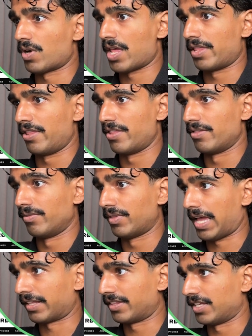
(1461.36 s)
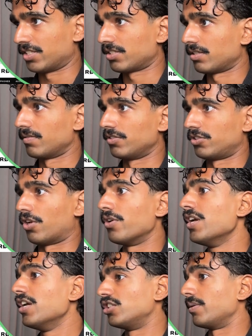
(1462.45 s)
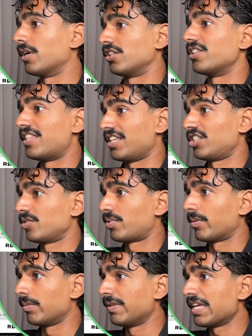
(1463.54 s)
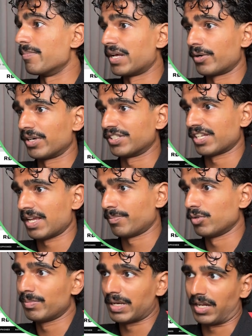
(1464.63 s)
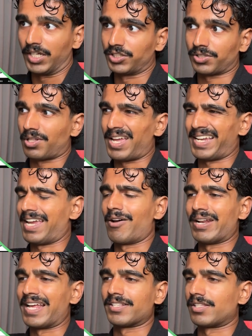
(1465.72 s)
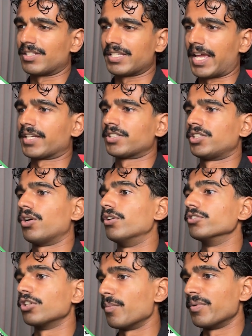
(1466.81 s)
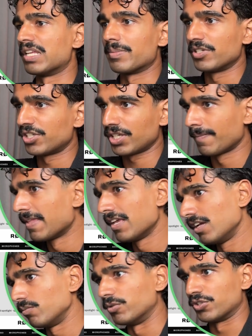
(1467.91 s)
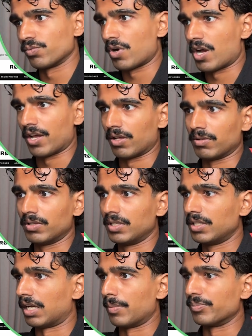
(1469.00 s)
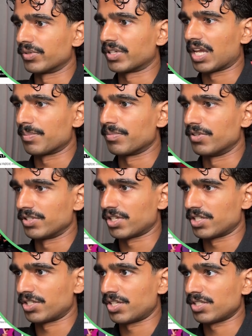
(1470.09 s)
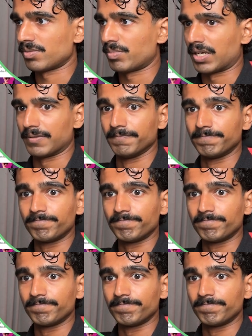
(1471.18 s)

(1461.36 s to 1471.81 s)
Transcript: rather than like this. So to be honest, this is probably a better example, but I just like how it has the text on top of the image here, which is why I'll keep this as is. But